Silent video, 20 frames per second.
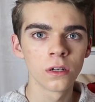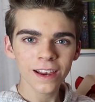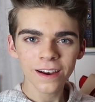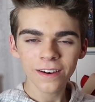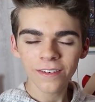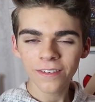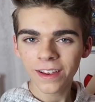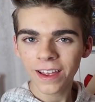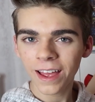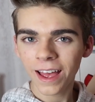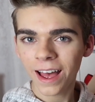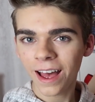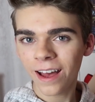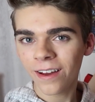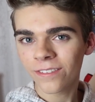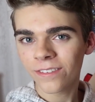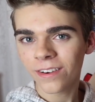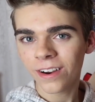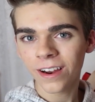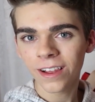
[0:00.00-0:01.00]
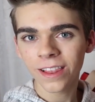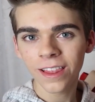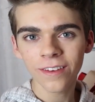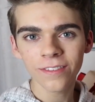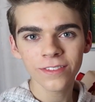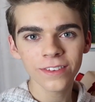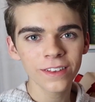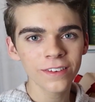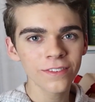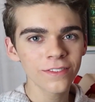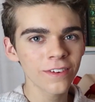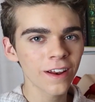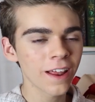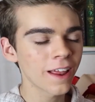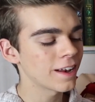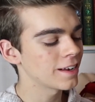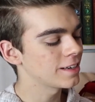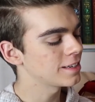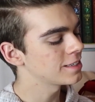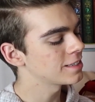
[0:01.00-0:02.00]
Here we have our lovely
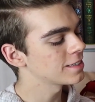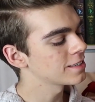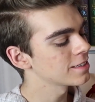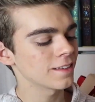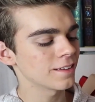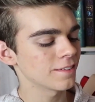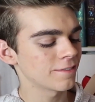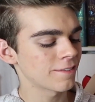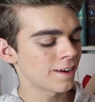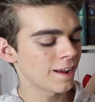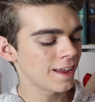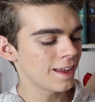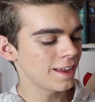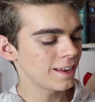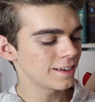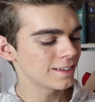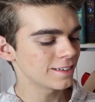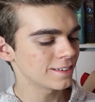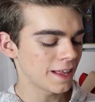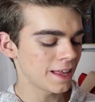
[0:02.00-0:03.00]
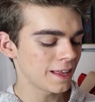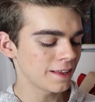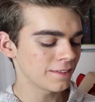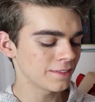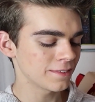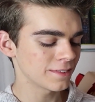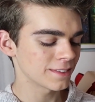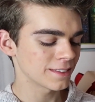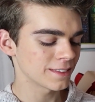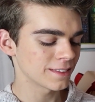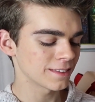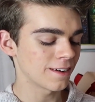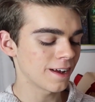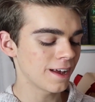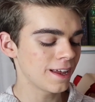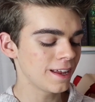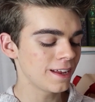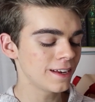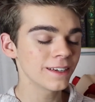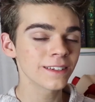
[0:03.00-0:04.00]
friend, the right, left,
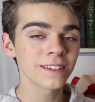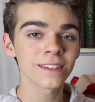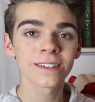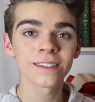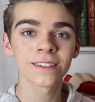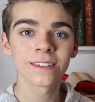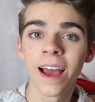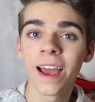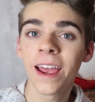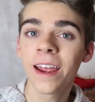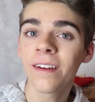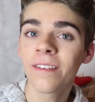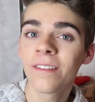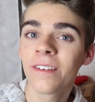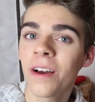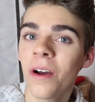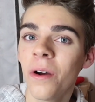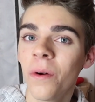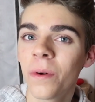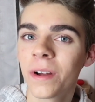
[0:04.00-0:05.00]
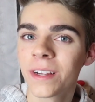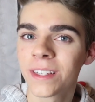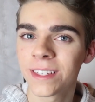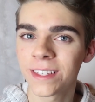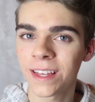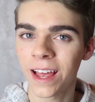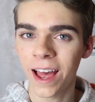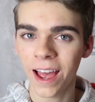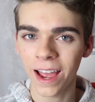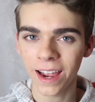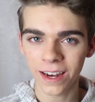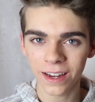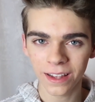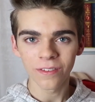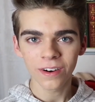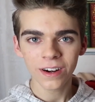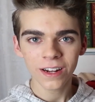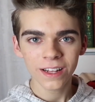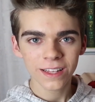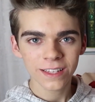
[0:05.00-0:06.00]
right? I don't know what side.
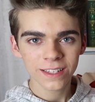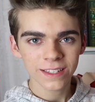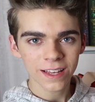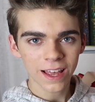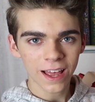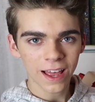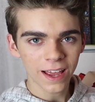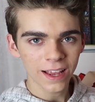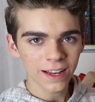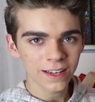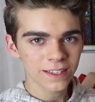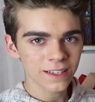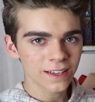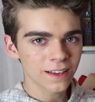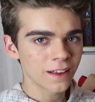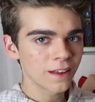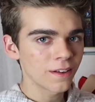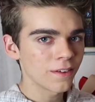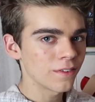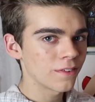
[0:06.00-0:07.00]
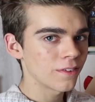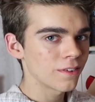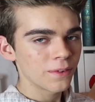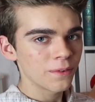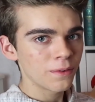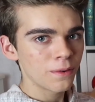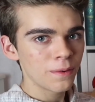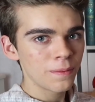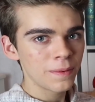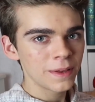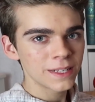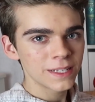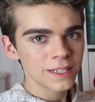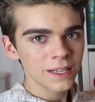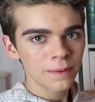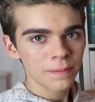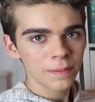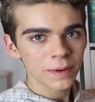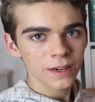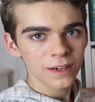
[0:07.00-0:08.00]
One of the sides of the ruby
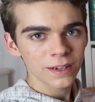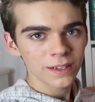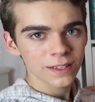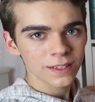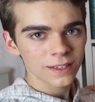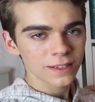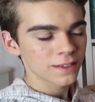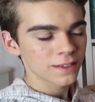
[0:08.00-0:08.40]
slippers.